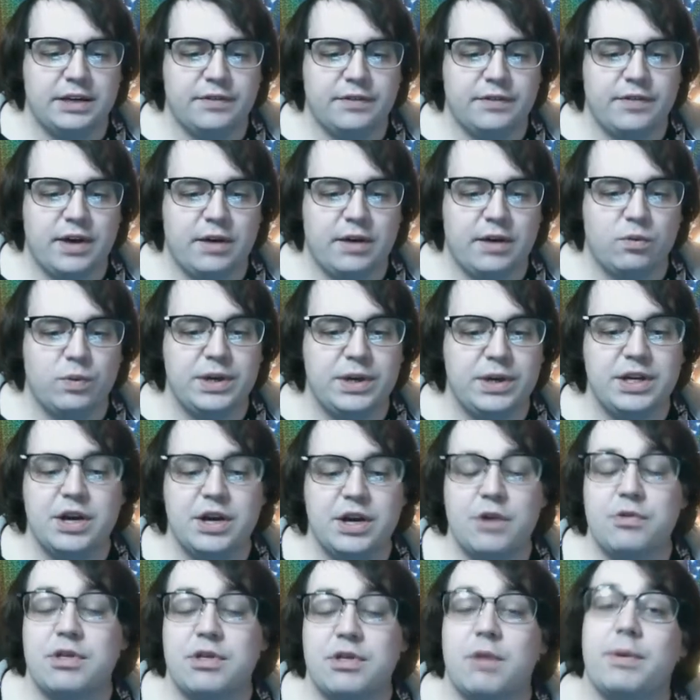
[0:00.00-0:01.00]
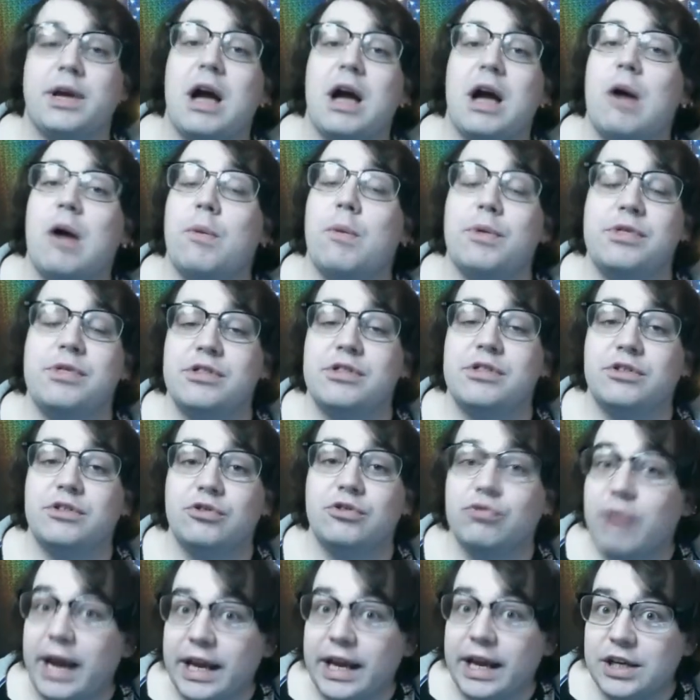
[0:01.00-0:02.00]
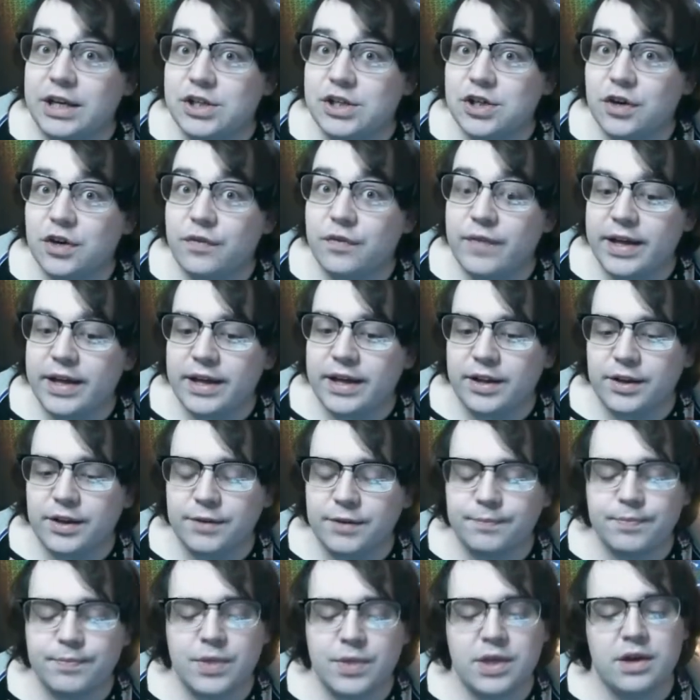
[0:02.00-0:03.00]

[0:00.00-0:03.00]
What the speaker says: of windows that we got with Strangerville.